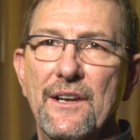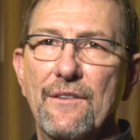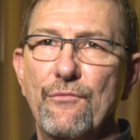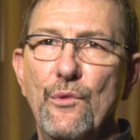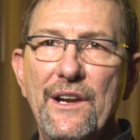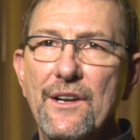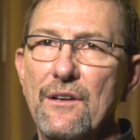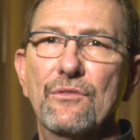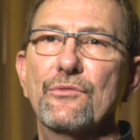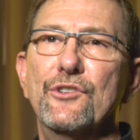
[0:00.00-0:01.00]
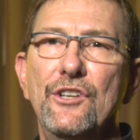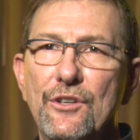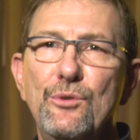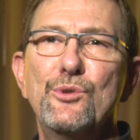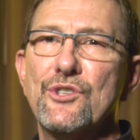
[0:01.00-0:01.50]
if we don't
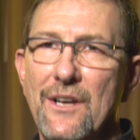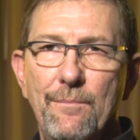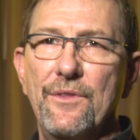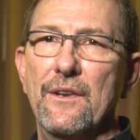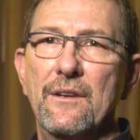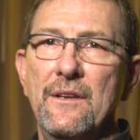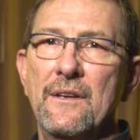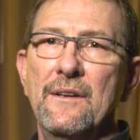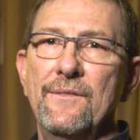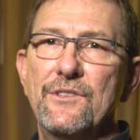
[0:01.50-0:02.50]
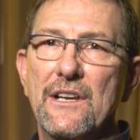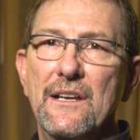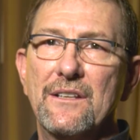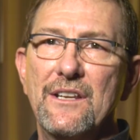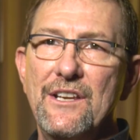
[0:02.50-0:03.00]
do something to
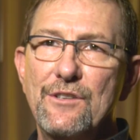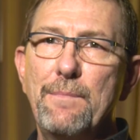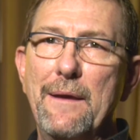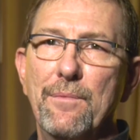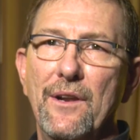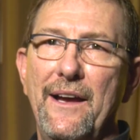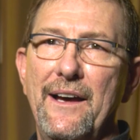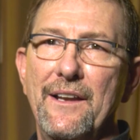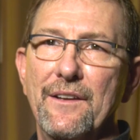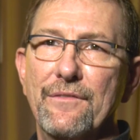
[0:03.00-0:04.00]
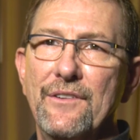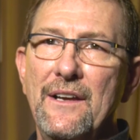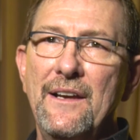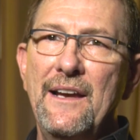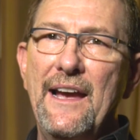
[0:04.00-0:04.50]
get these people out of
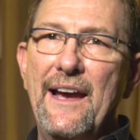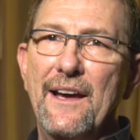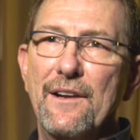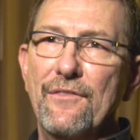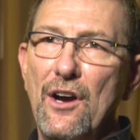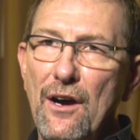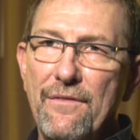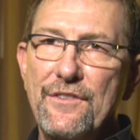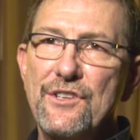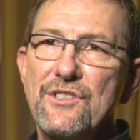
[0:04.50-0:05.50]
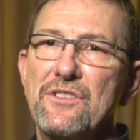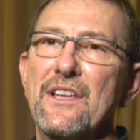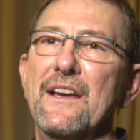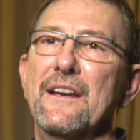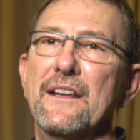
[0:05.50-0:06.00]
office
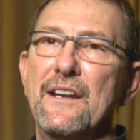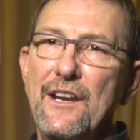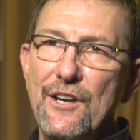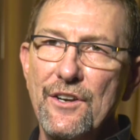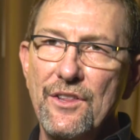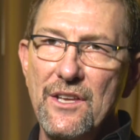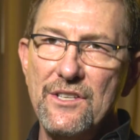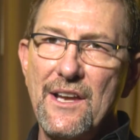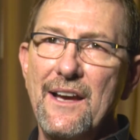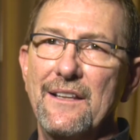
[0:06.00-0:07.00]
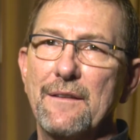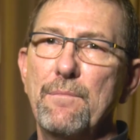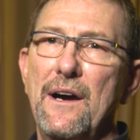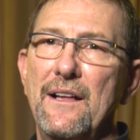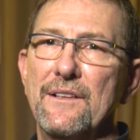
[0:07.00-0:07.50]
that adhere to these ALEC
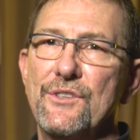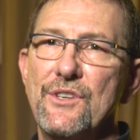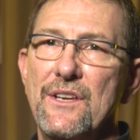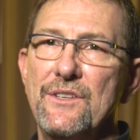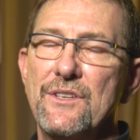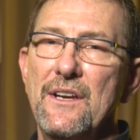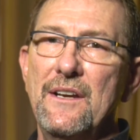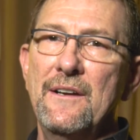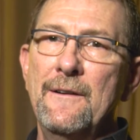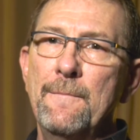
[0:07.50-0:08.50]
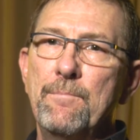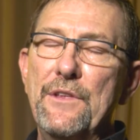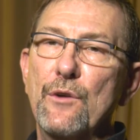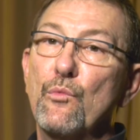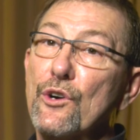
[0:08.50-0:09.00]
policies,
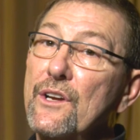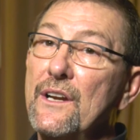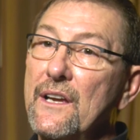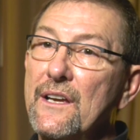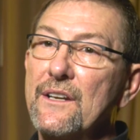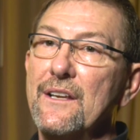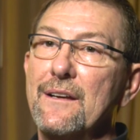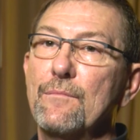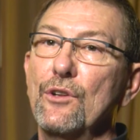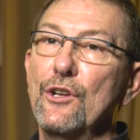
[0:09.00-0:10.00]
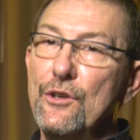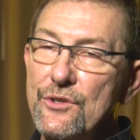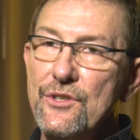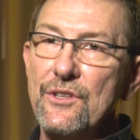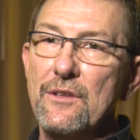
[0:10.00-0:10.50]
then we're going to end up
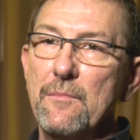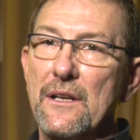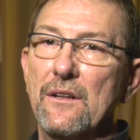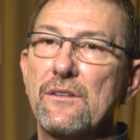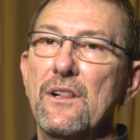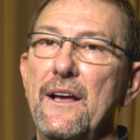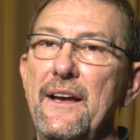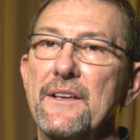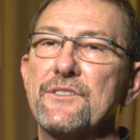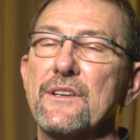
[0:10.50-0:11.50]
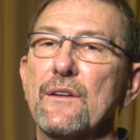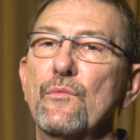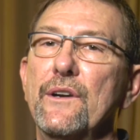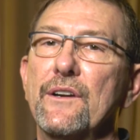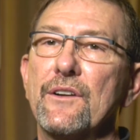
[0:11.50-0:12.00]
losing the middle class, and
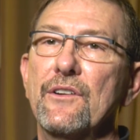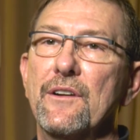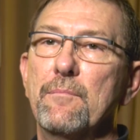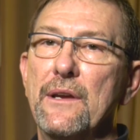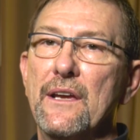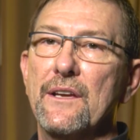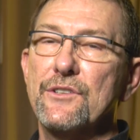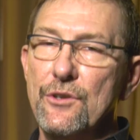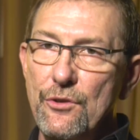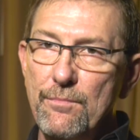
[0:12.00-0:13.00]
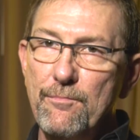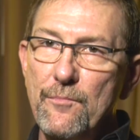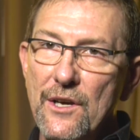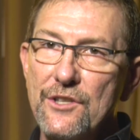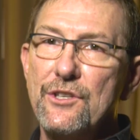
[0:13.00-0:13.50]
we are going to be a
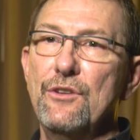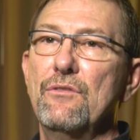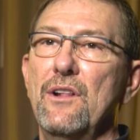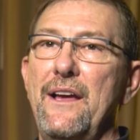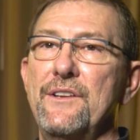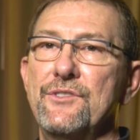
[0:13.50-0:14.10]
two-class